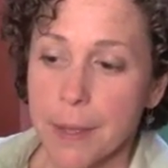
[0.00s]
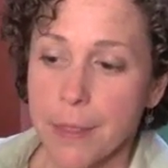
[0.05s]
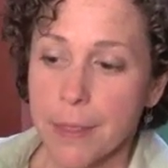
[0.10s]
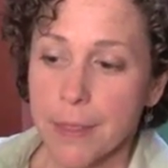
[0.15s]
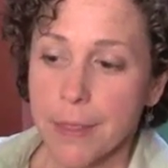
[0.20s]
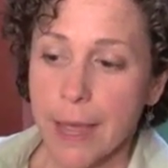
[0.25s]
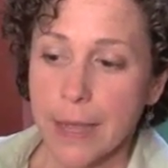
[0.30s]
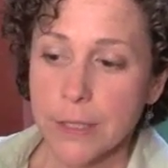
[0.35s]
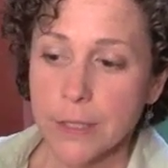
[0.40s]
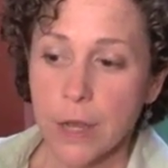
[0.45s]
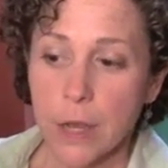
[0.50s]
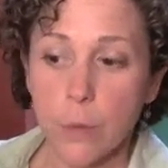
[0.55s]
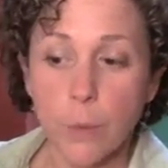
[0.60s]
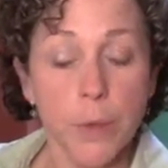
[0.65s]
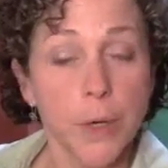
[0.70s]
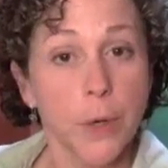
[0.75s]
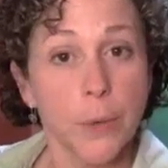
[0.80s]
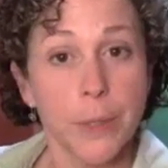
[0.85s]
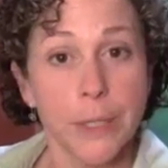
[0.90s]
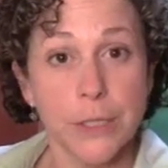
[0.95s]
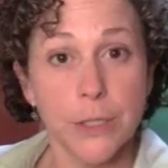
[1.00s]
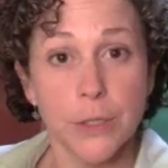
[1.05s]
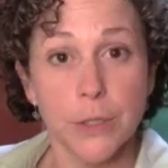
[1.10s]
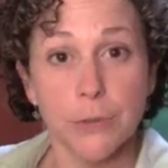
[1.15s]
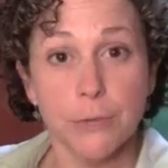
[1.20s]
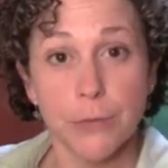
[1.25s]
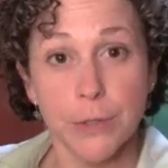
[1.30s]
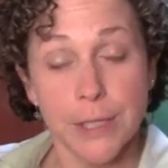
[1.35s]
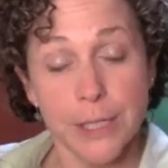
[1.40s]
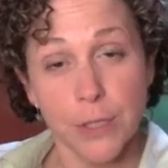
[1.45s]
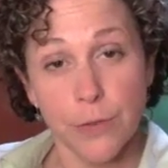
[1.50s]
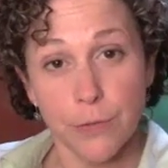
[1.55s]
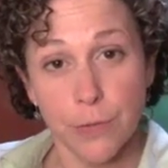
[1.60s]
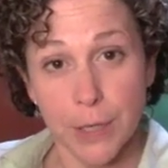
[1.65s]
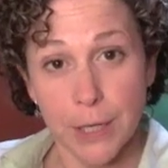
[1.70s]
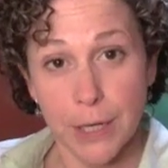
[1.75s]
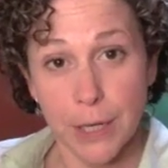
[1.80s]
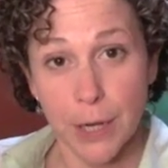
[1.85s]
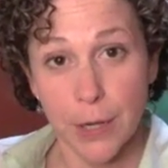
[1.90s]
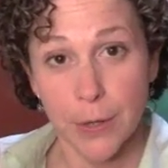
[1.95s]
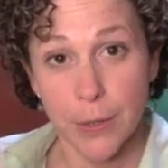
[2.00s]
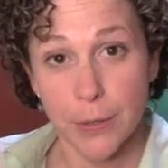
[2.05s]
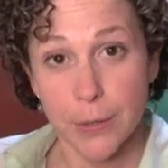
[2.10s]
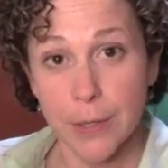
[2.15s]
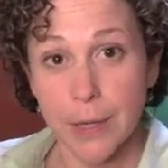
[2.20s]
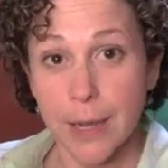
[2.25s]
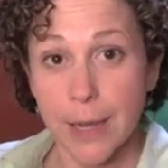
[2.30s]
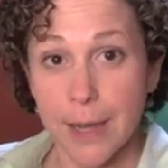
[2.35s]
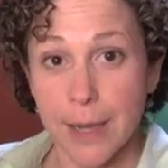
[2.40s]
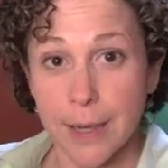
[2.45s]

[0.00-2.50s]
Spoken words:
That's all we're going to do for this video.